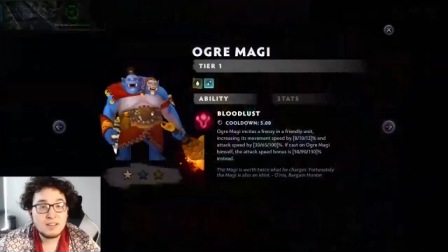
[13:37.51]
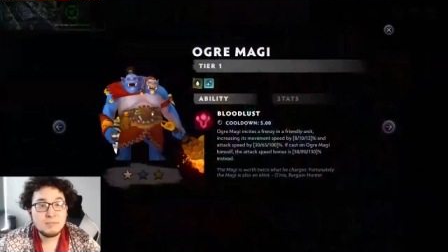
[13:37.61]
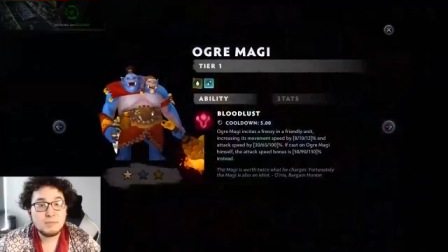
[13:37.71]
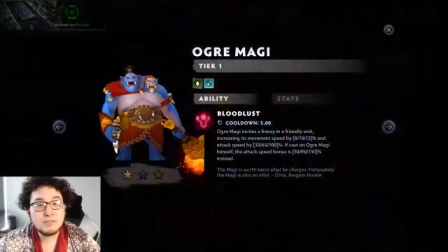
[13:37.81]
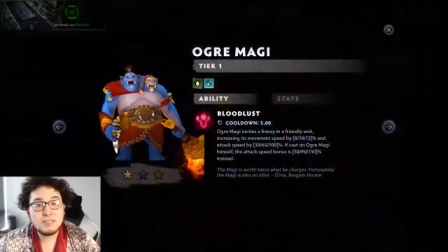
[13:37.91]
The
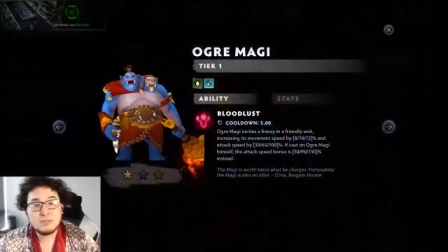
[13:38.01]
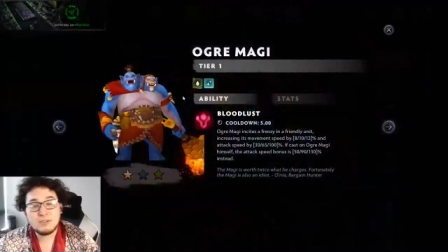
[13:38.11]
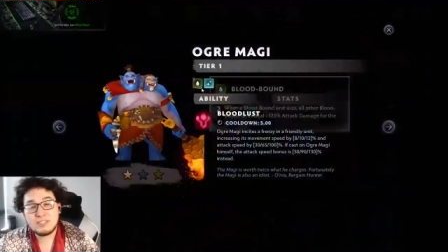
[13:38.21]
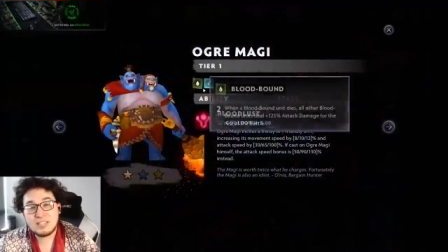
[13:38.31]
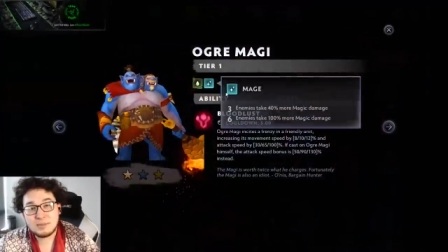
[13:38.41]
important thing to
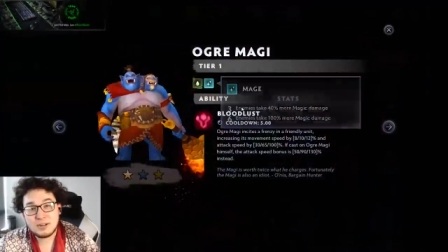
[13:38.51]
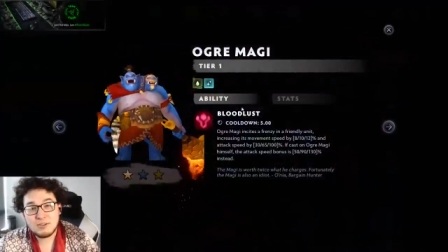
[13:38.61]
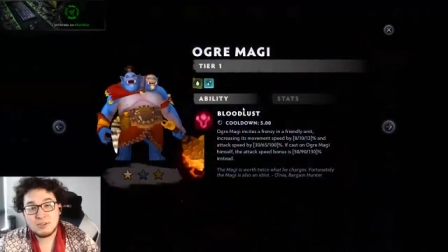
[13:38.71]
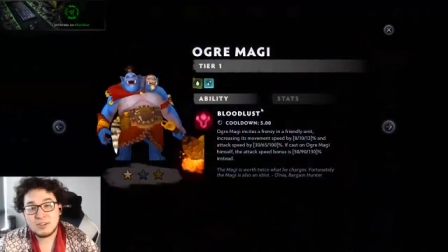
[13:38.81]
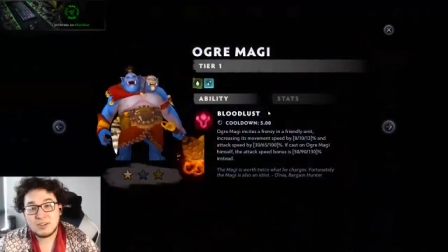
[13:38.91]
understand about
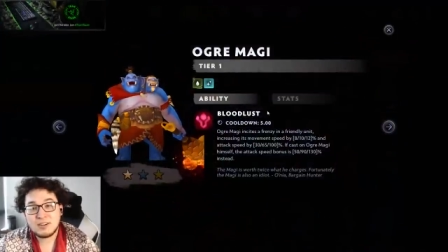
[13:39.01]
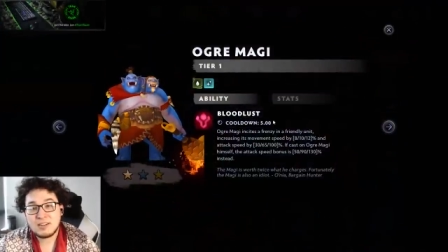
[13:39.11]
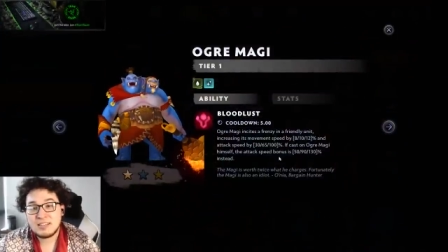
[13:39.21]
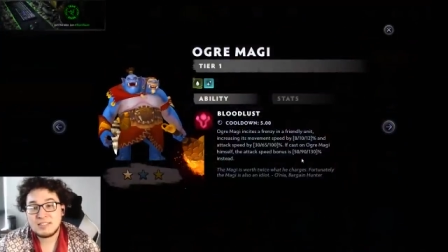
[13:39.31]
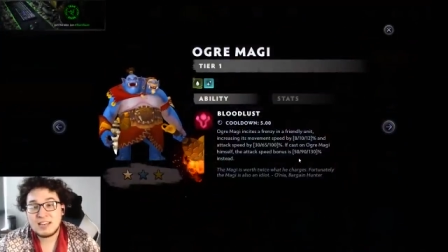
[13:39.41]
Ogre
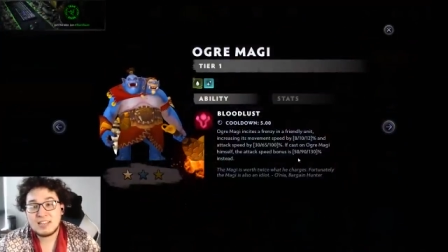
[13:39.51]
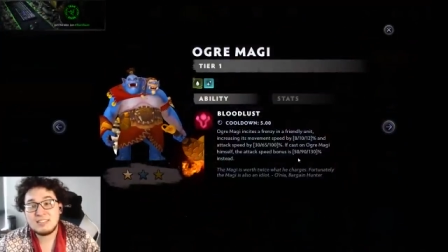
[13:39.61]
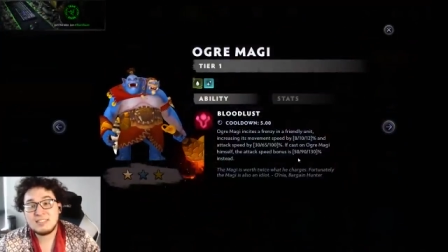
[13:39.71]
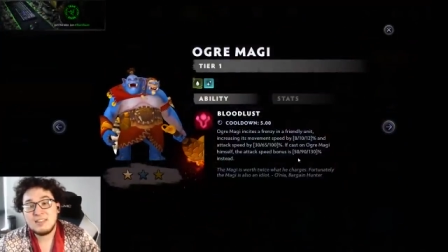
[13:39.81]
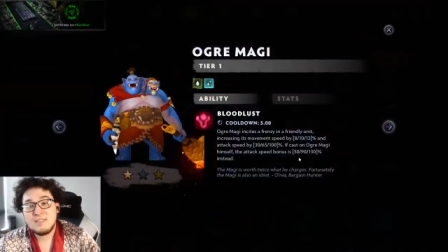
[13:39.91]
is
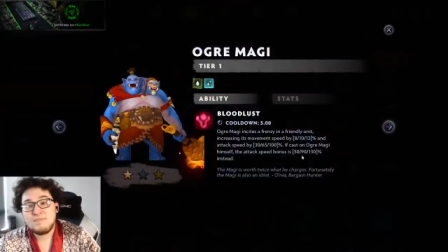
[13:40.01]
that